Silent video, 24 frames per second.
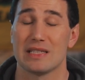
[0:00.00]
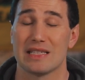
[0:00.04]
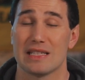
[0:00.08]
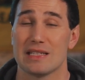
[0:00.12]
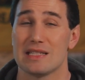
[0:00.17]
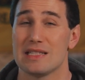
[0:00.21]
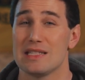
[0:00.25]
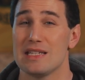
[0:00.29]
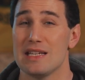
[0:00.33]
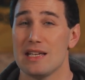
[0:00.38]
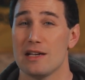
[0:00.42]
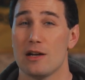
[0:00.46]

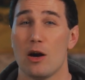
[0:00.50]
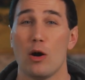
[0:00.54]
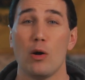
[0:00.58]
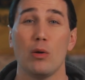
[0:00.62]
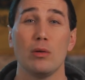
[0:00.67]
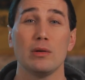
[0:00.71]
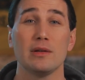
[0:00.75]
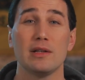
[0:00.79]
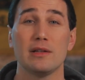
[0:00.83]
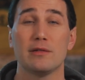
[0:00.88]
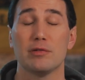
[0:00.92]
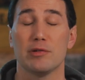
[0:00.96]
first
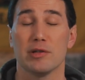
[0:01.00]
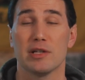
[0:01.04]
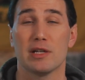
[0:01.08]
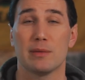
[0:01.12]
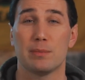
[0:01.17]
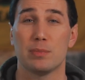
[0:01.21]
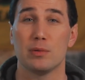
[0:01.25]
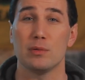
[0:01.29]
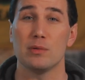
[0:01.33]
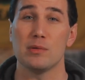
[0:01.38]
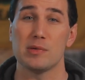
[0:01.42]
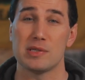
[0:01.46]
seeing all the
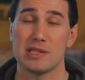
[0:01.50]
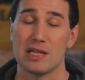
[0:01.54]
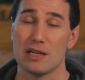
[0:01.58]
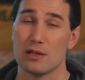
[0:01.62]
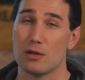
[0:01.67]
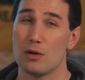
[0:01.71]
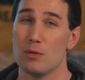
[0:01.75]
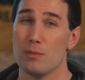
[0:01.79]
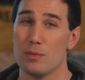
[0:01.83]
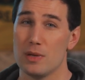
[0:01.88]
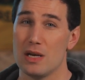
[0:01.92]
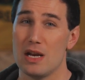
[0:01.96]
trigger
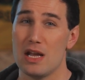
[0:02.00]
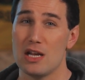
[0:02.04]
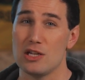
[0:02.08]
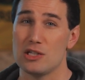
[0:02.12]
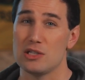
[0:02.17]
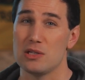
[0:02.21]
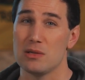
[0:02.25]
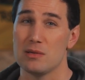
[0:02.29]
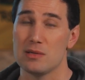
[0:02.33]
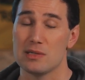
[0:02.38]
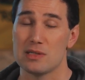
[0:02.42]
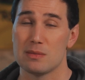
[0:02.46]
pulls and
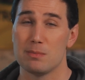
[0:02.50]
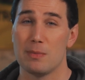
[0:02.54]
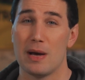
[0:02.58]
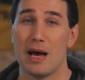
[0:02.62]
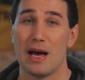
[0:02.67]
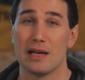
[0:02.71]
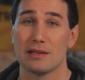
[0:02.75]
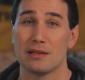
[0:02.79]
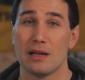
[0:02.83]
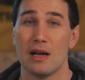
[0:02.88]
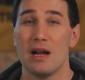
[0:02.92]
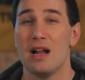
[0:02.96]

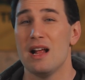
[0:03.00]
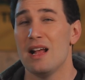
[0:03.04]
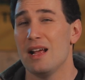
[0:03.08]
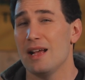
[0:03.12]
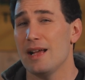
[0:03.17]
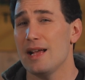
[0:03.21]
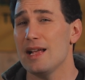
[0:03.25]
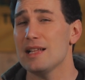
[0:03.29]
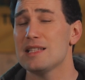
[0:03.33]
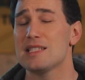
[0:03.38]
combinations but